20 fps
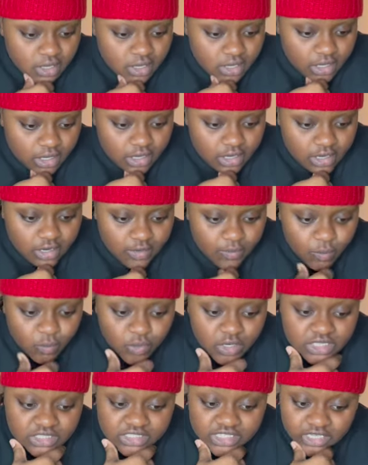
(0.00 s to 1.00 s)
Um,
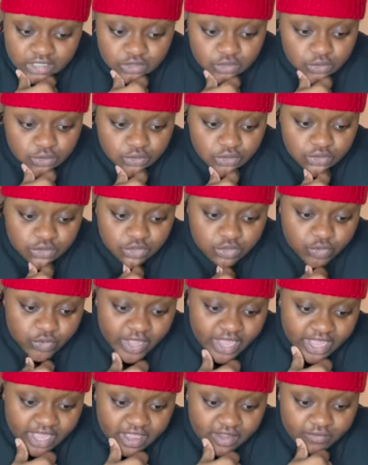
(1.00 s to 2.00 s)
what tattoos do you
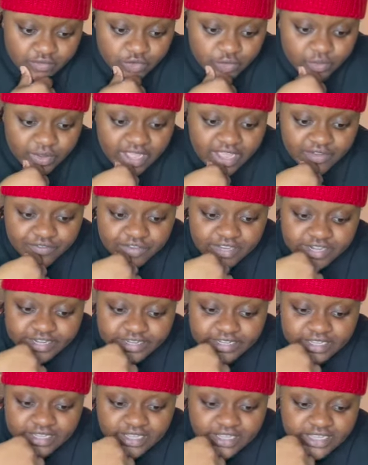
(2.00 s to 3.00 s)
have? Do you have
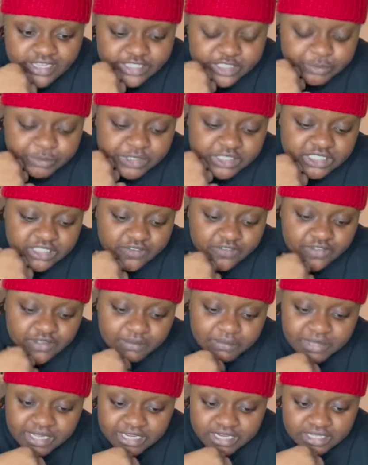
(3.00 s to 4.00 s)
any specific
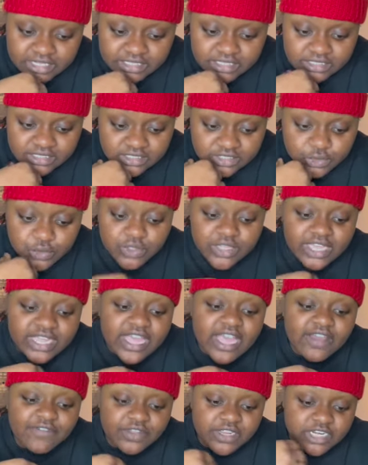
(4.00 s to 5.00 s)
meanings? Do they
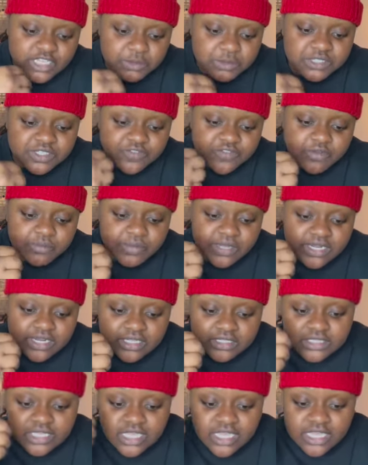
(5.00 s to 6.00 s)
have any specific
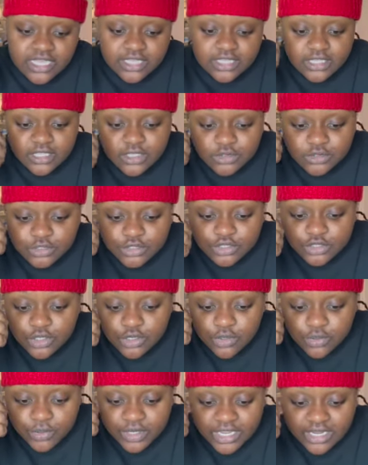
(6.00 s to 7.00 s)
meanings? And can you
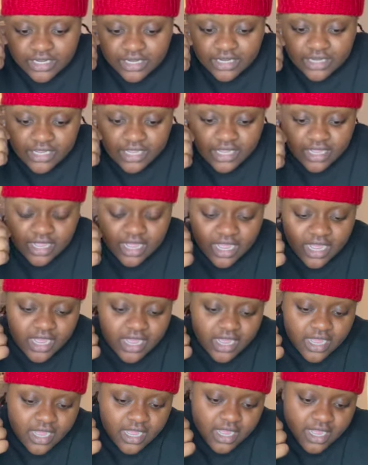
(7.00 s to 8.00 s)
show any?
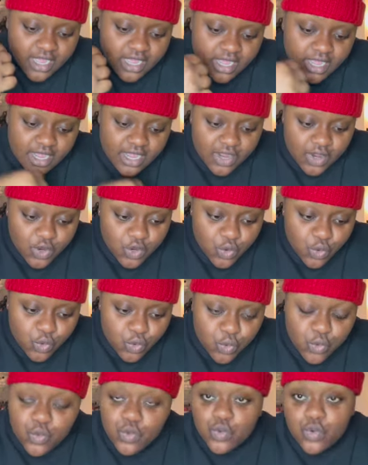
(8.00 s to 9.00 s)

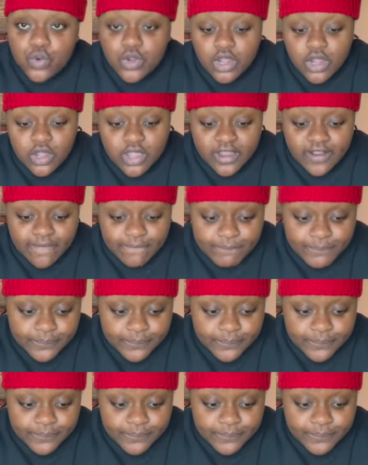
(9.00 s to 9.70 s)
Whew. Okay.